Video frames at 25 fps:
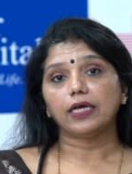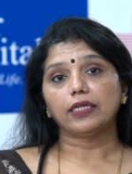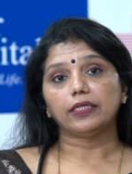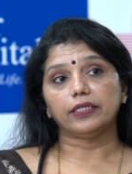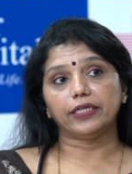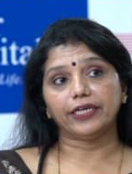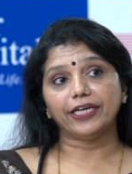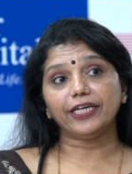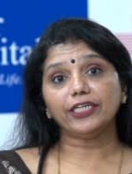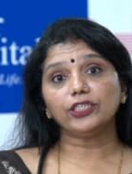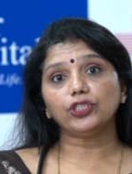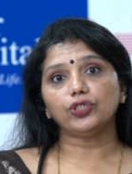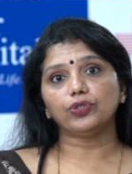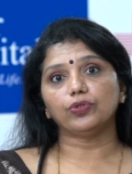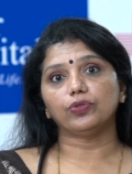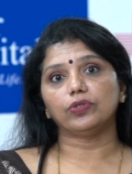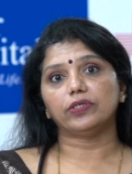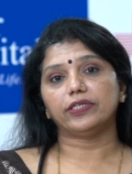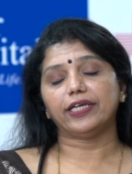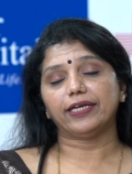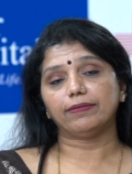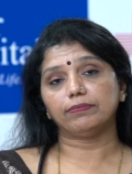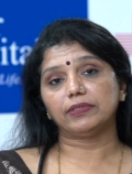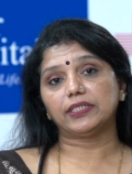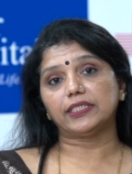they should
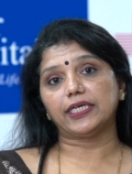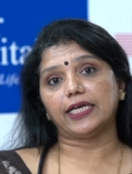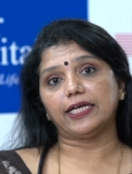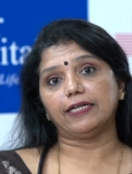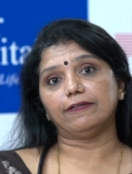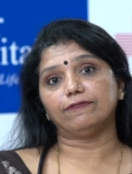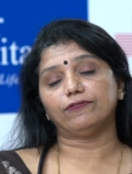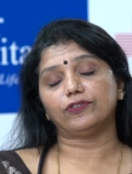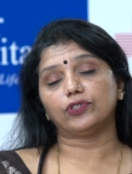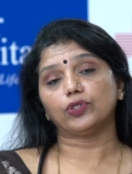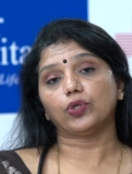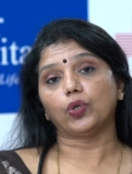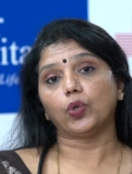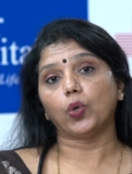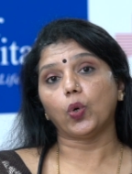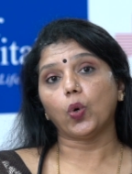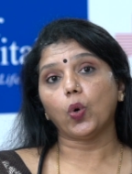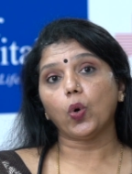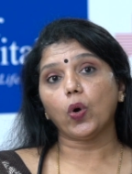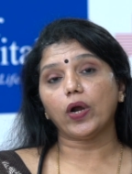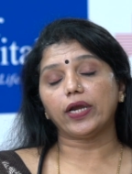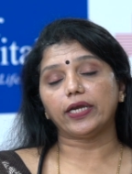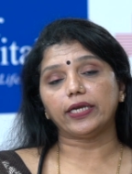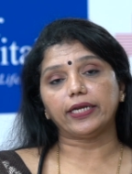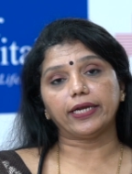themselves
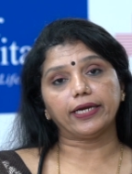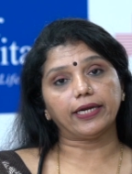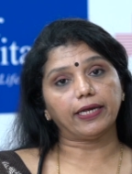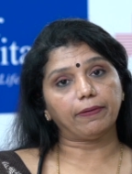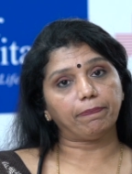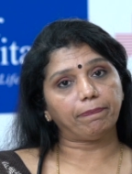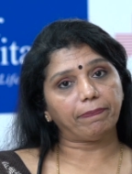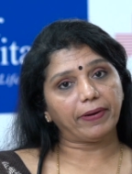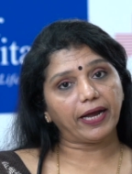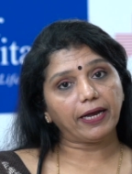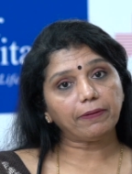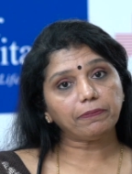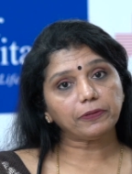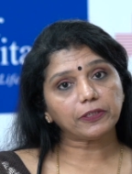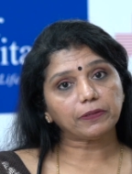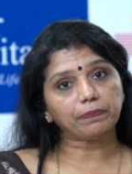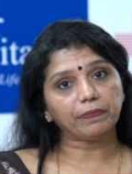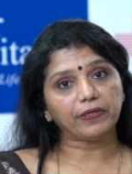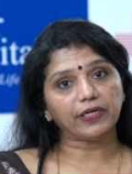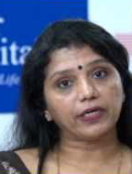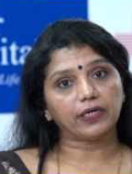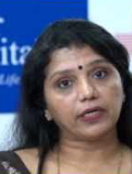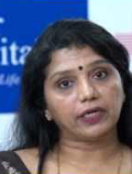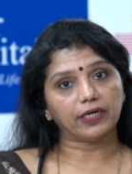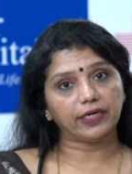go and get a pap
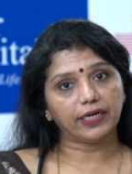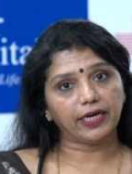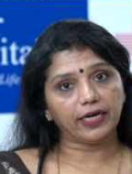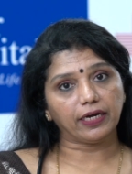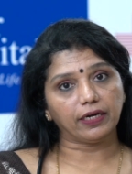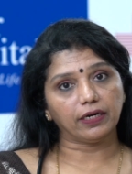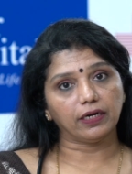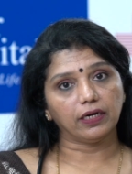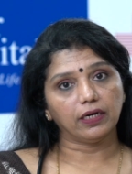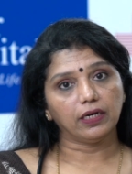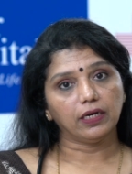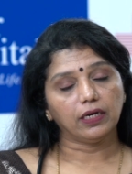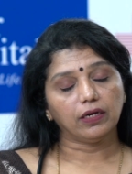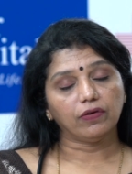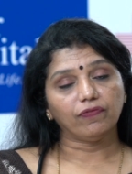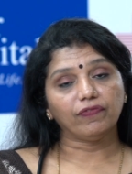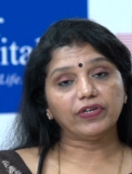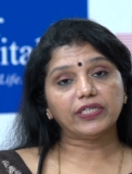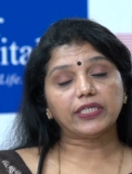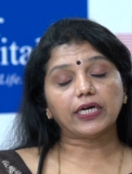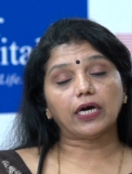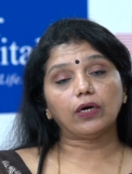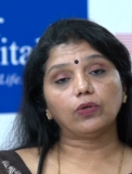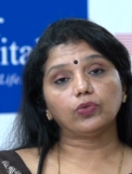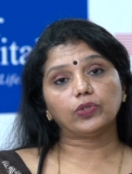smear done
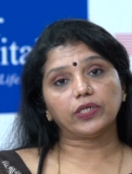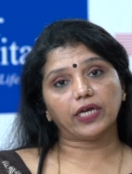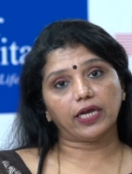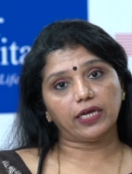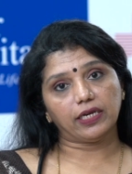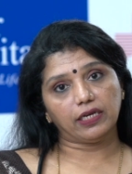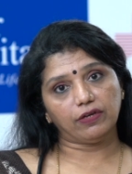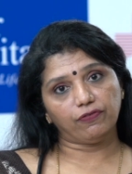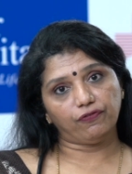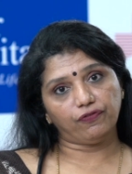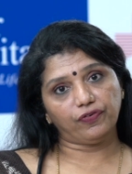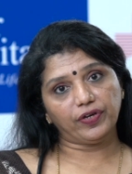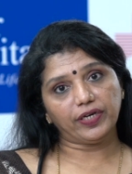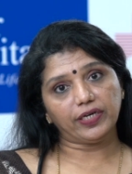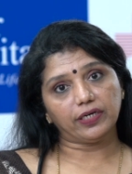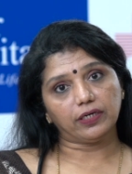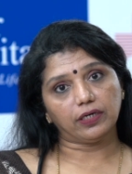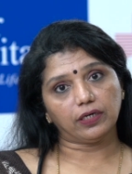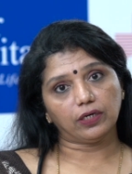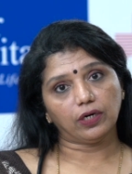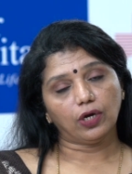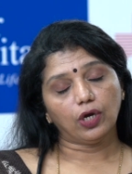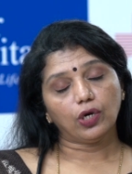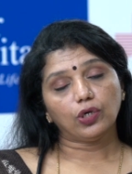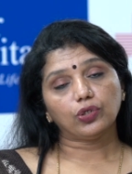without any
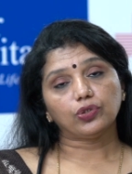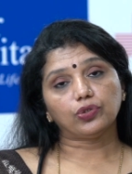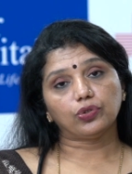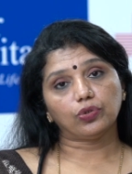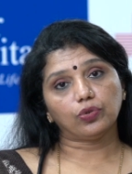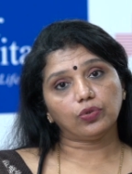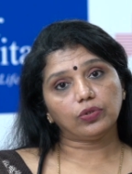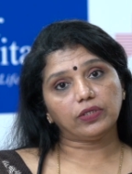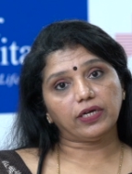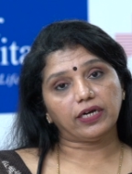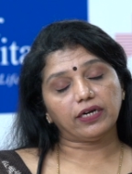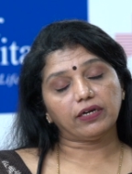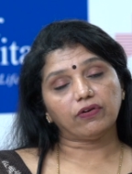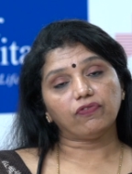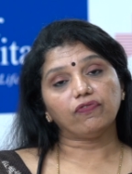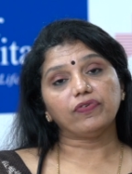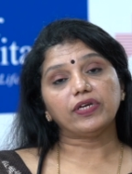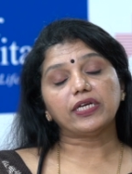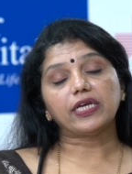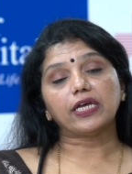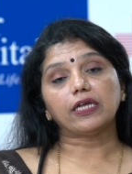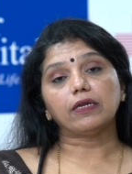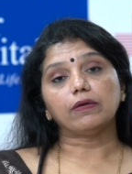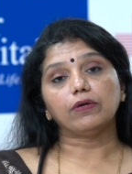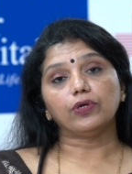fear so that we
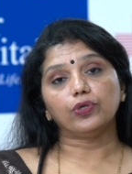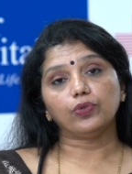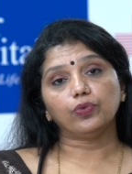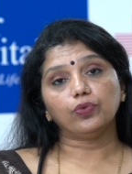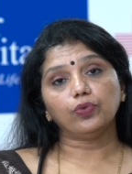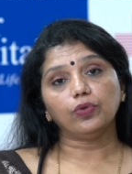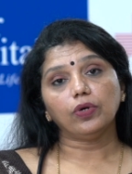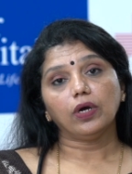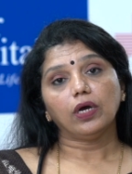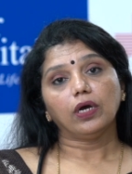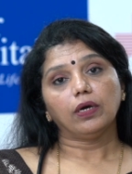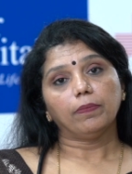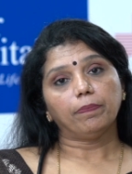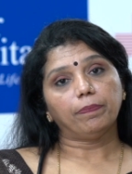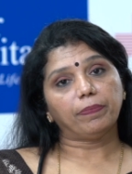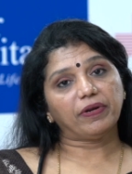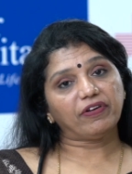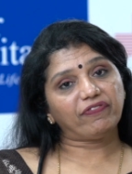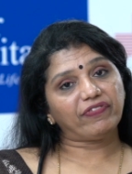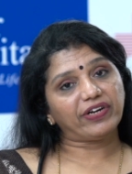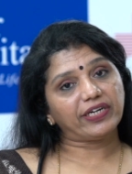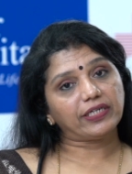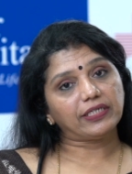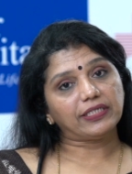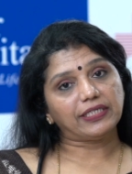can do
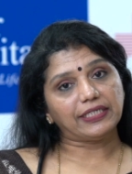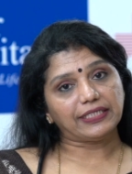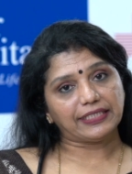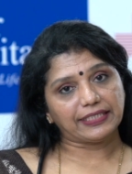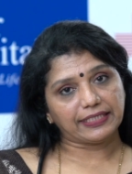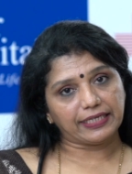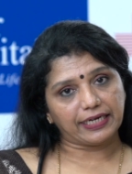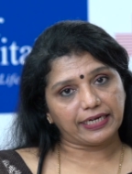prevent this